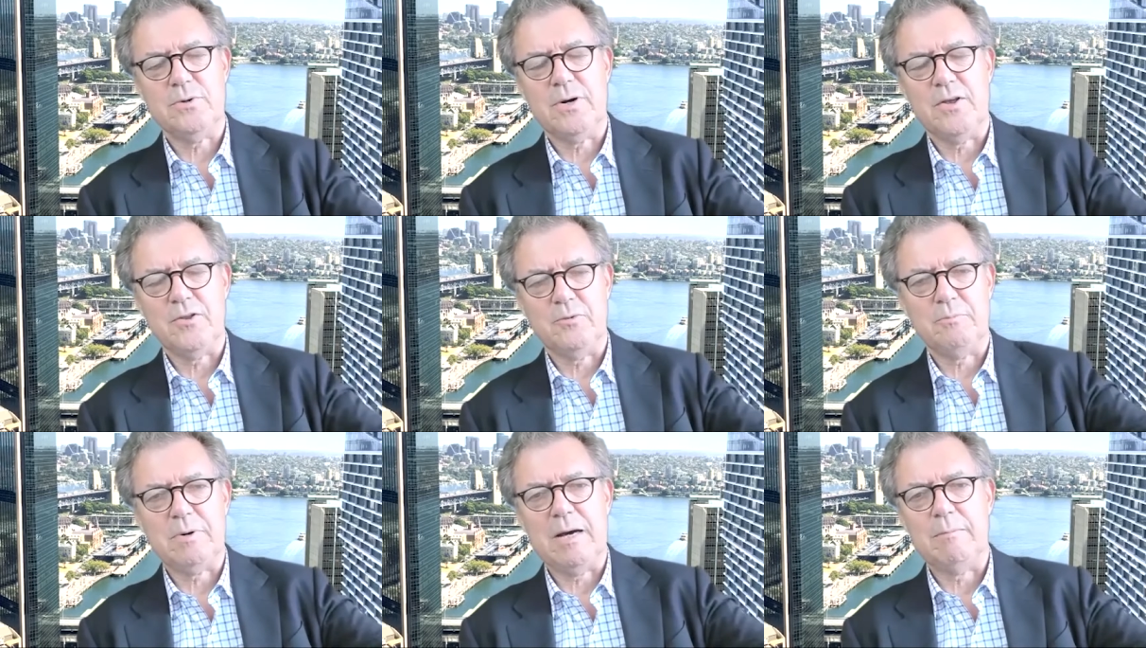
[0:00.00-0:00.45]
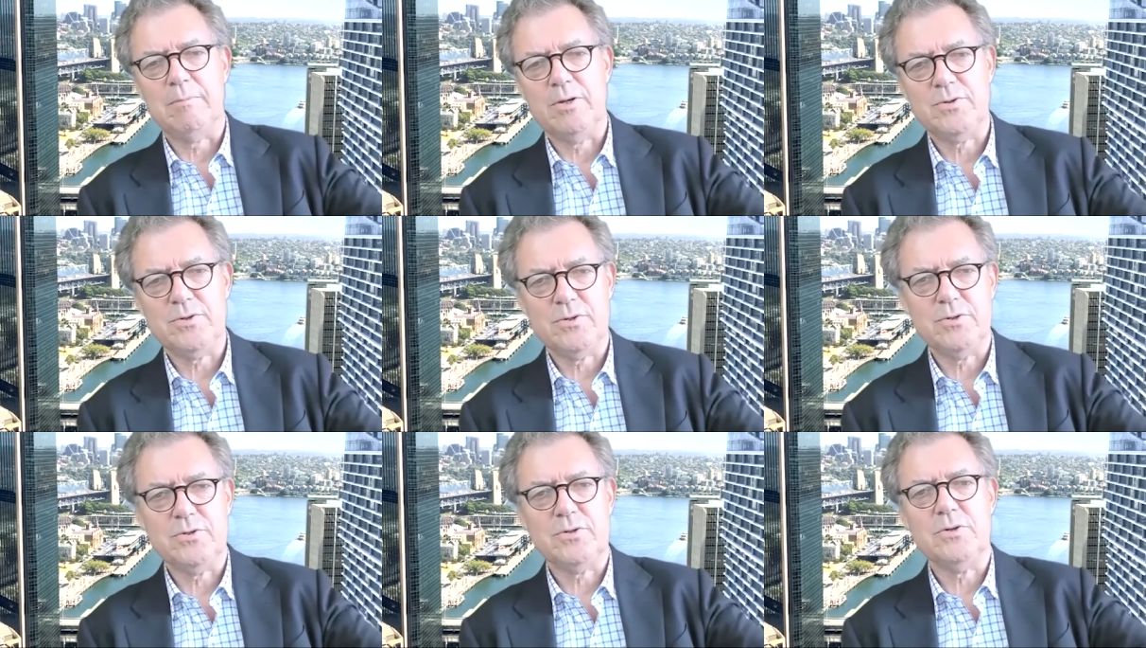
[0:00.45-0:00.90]
to other
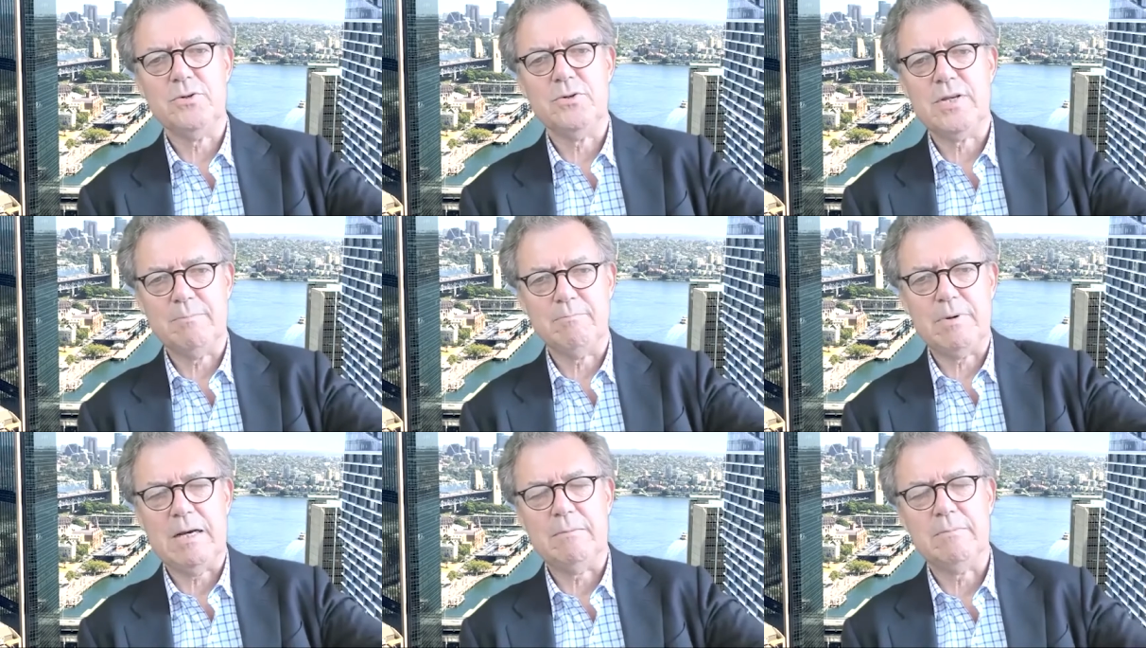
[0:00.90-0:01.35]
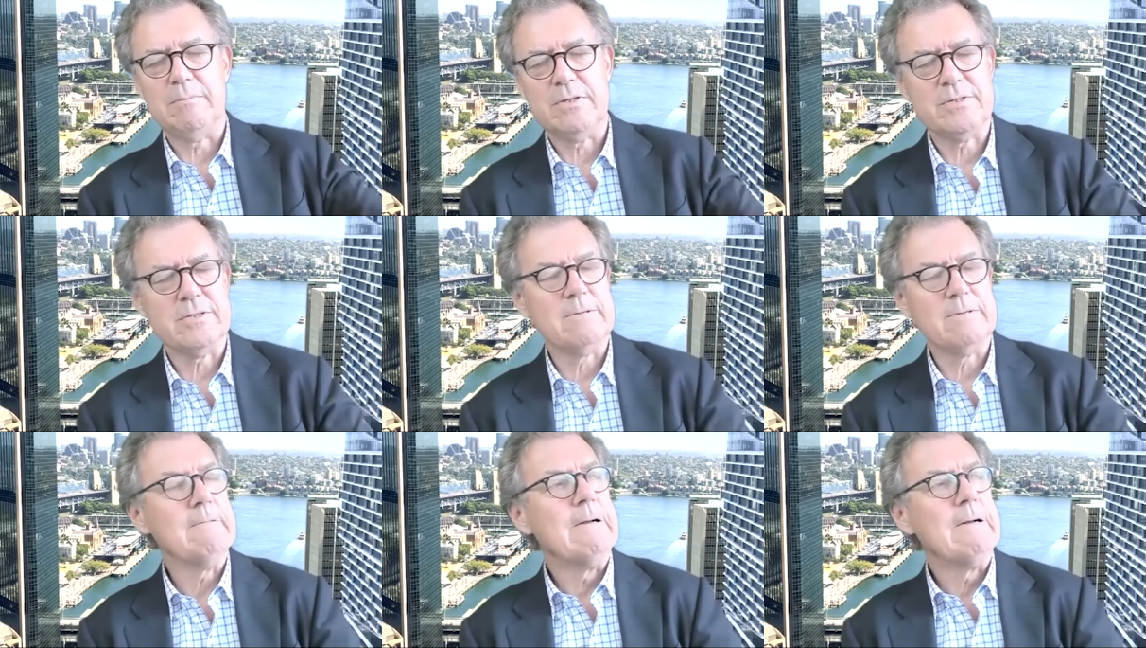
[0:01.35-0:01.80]
publishers who then
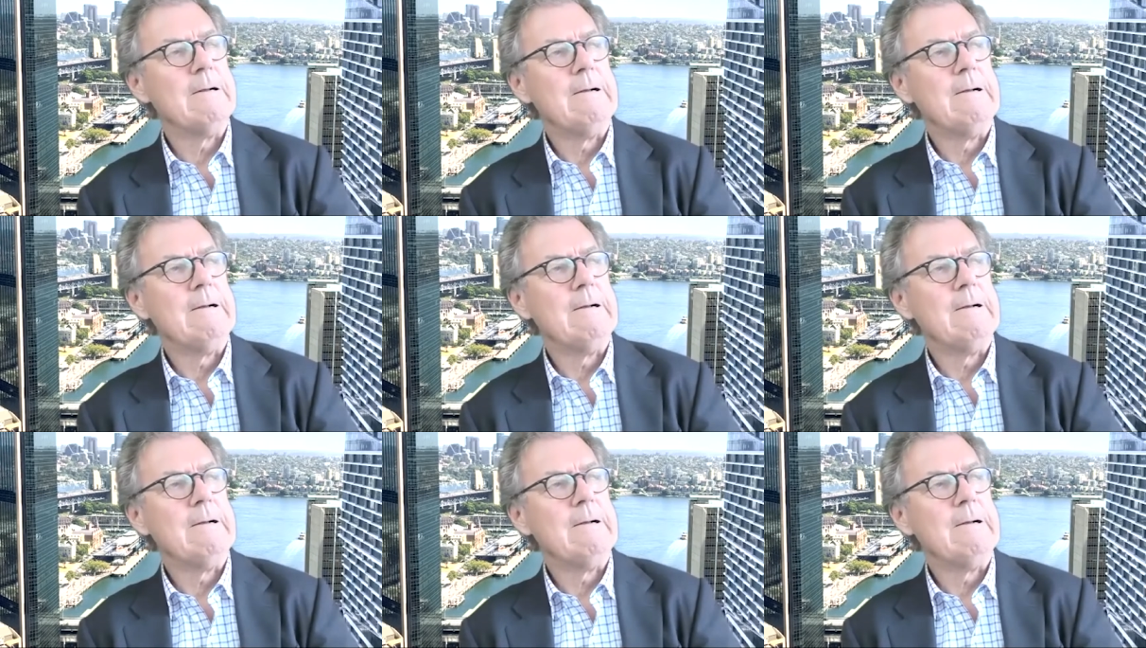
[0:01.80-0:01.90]
publish